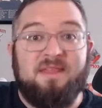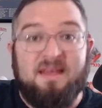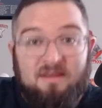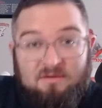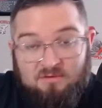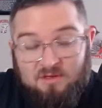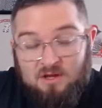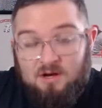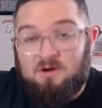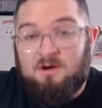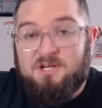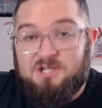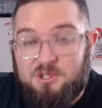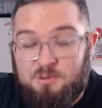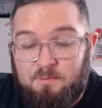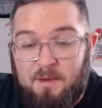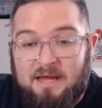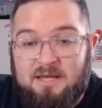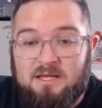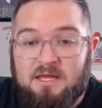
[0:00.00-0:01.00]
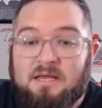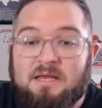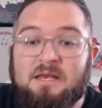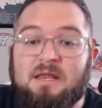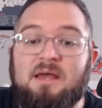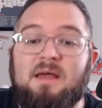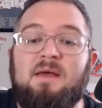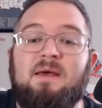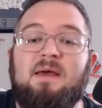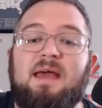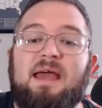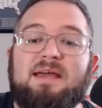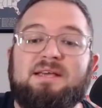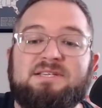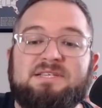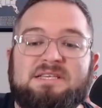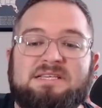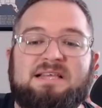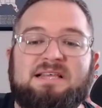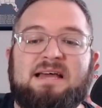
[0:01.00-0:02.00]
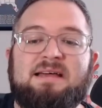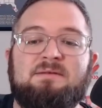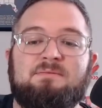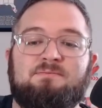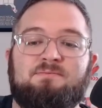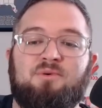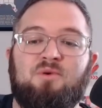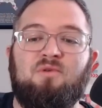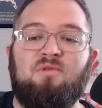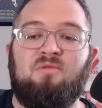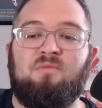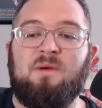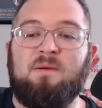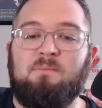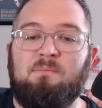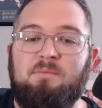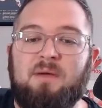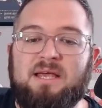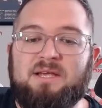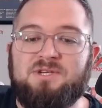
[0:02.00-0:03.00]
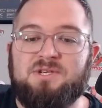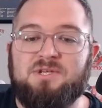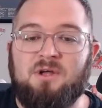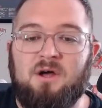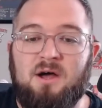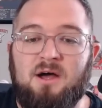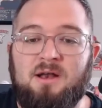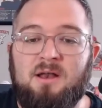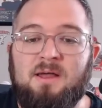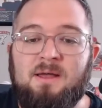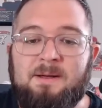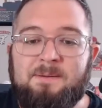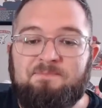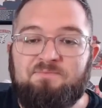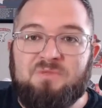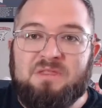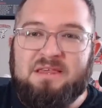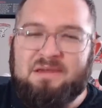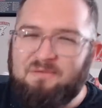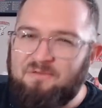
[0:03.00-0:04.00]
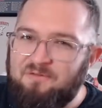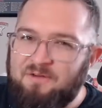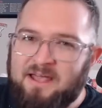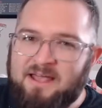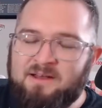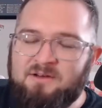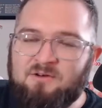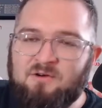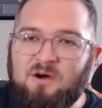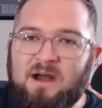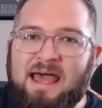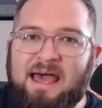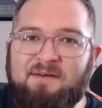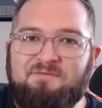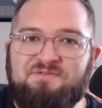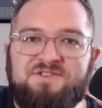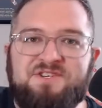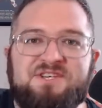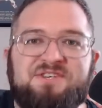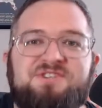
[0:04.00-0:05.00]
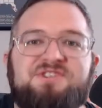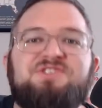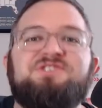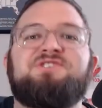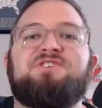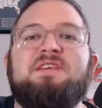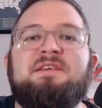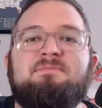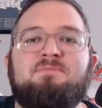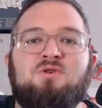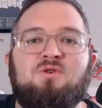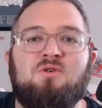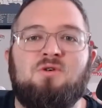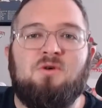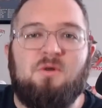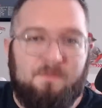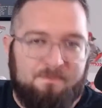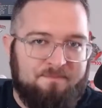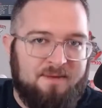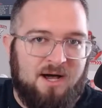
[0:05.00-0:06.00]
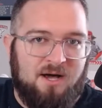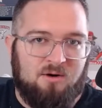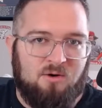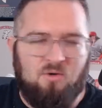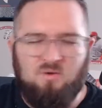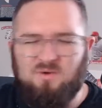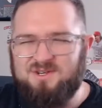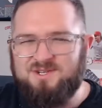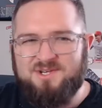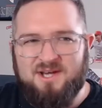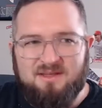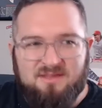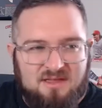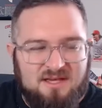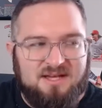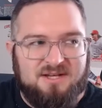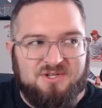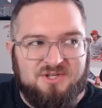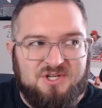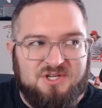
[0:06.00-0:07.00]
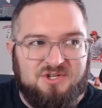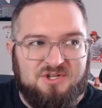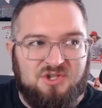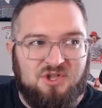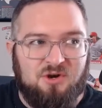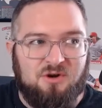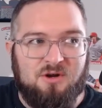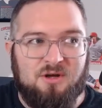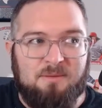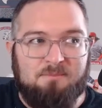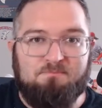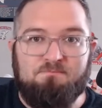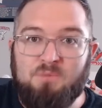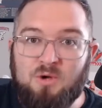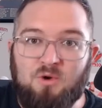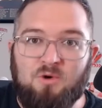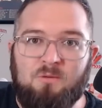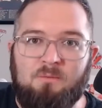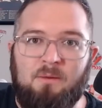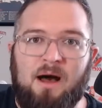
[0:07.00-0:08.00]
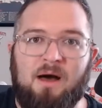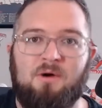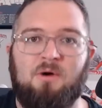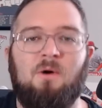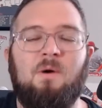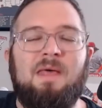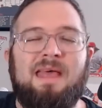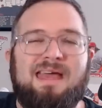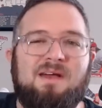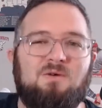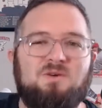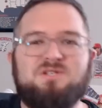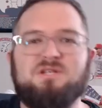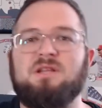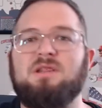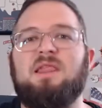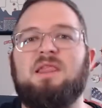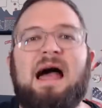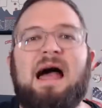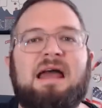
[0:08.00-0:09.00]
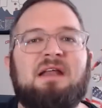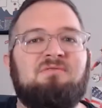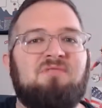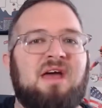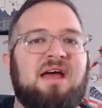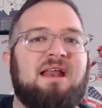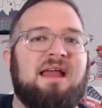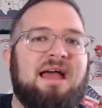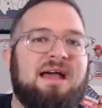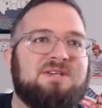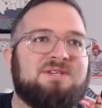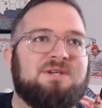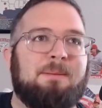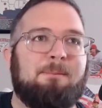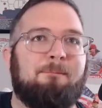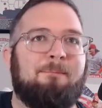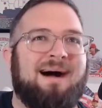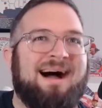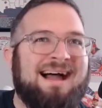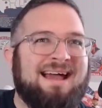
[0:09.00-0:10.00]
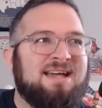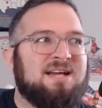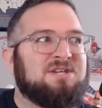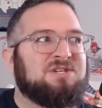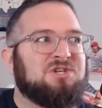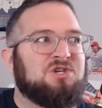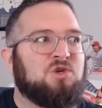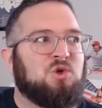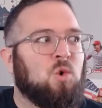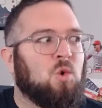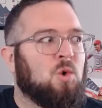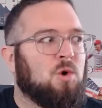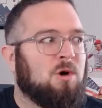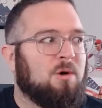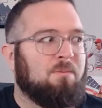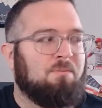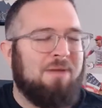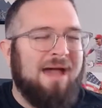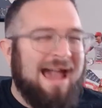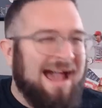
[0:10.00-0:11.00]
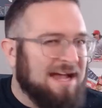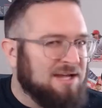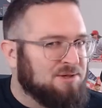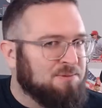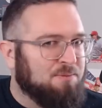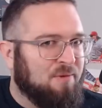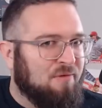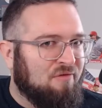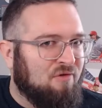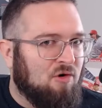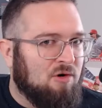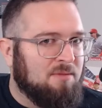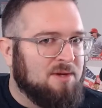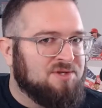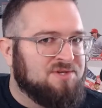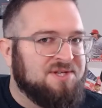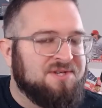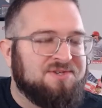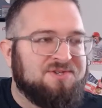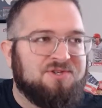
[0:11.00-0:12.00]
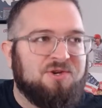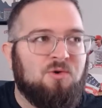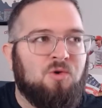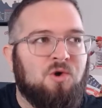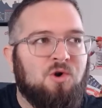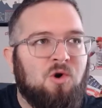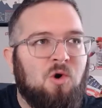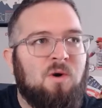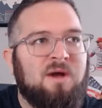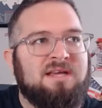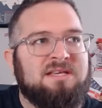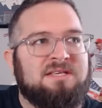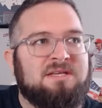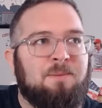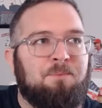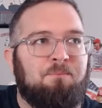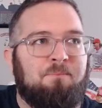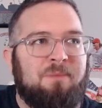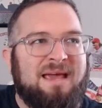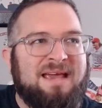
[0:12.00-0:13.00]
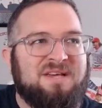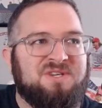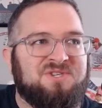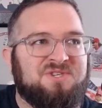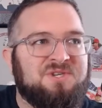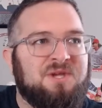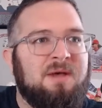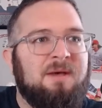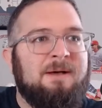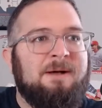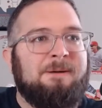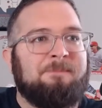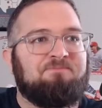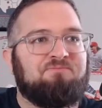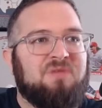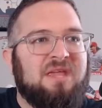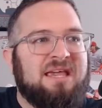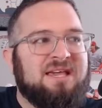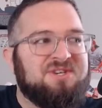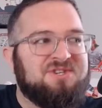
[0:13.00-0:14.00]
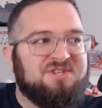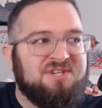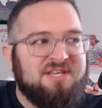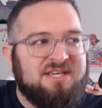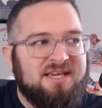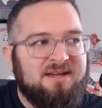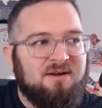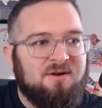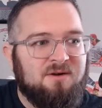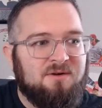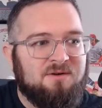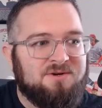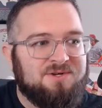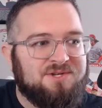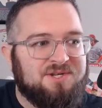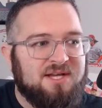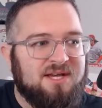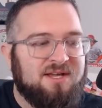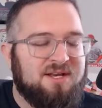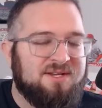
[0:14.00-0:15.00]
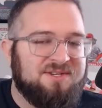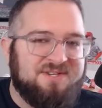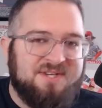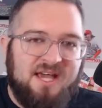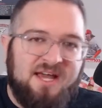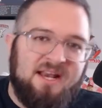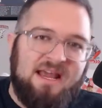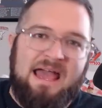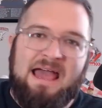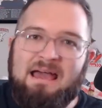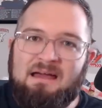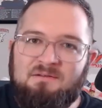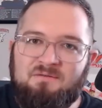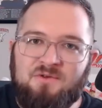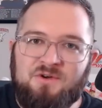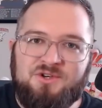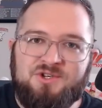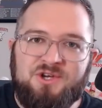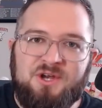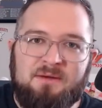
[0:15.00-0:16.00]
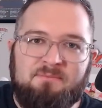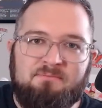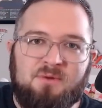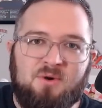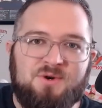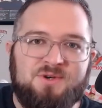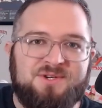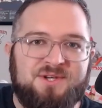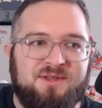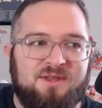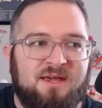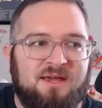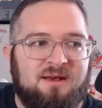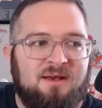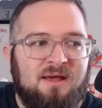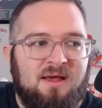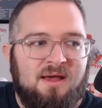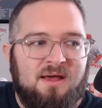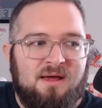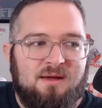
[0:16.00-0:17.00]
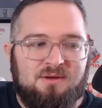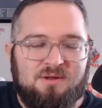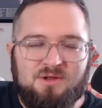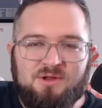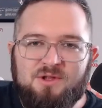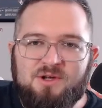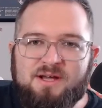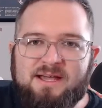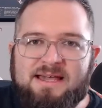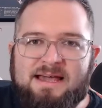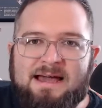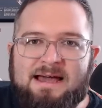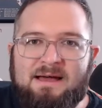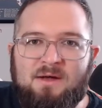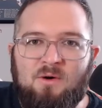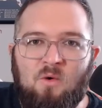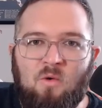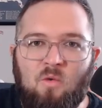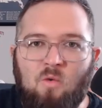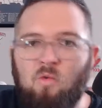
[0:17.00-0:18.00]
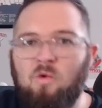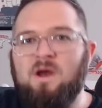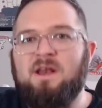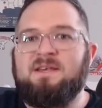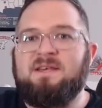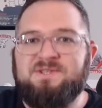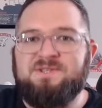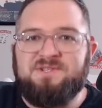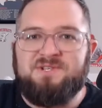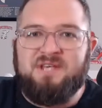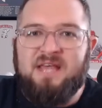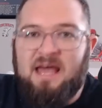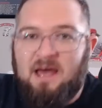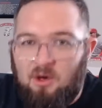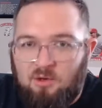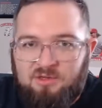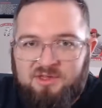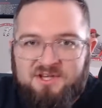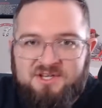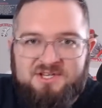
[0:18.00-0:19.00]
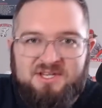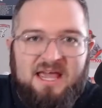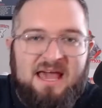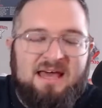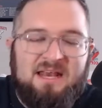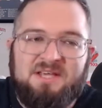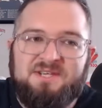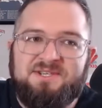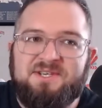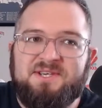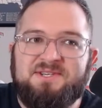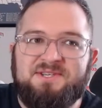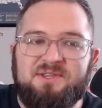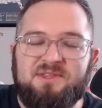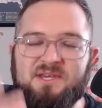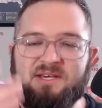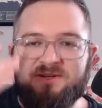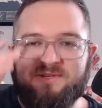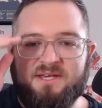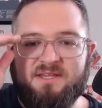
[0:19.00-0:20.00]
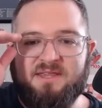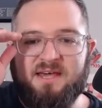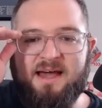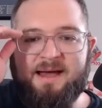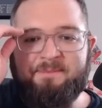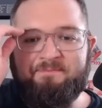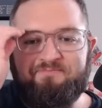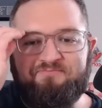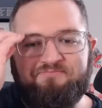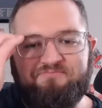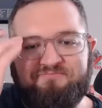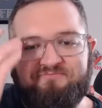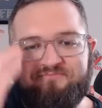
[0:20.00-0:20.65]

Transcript: They're expecting a slight improvement based on the Fangraphs Steamer model, which I think is just their computer model, which a lot of that has a bias toward past performances. So they're going to base his years and his kind of average numbers and then look at what his health status is and things like that.